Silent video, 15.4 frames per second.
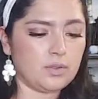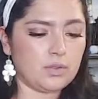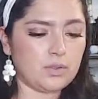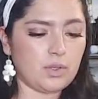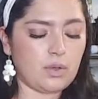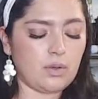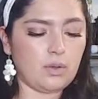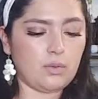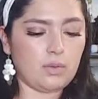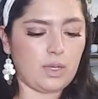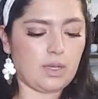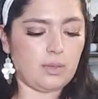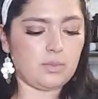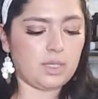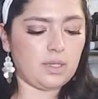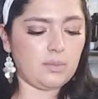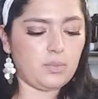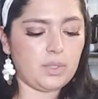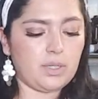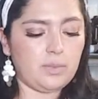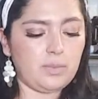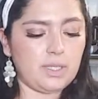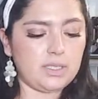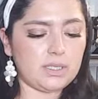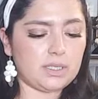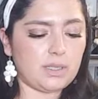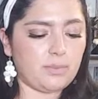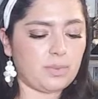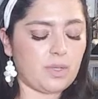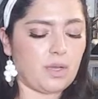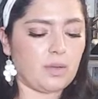So I'm gonna put them in a
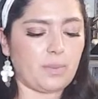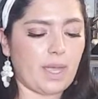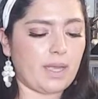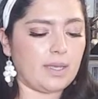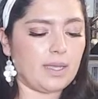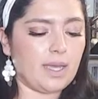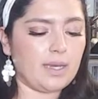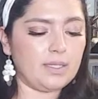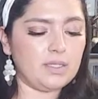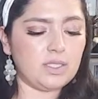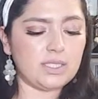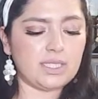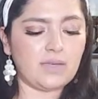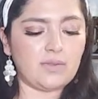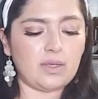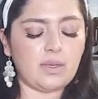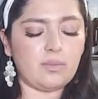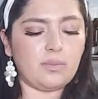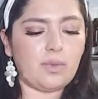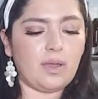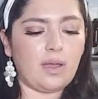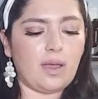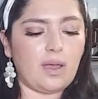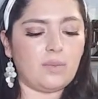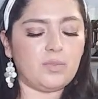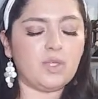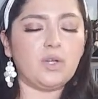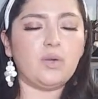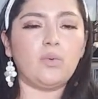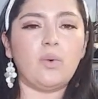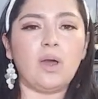Ziploc bag and kind of just give them, you
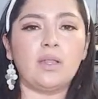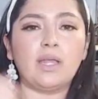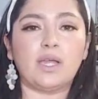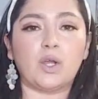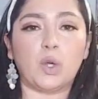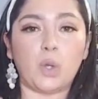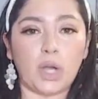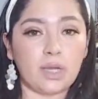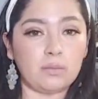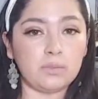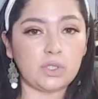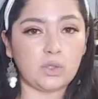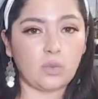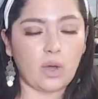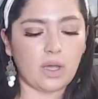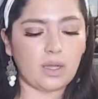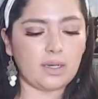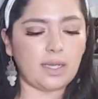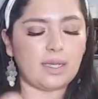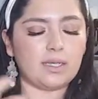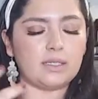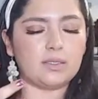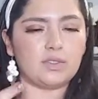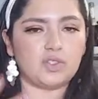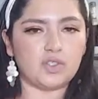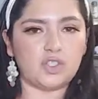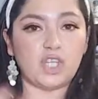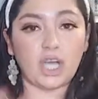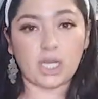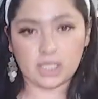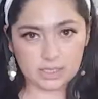don't want like crumbs, you want like
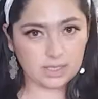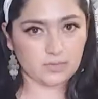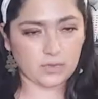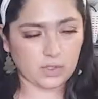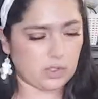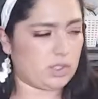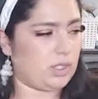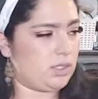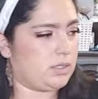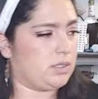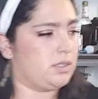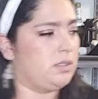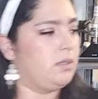chunks of cookies.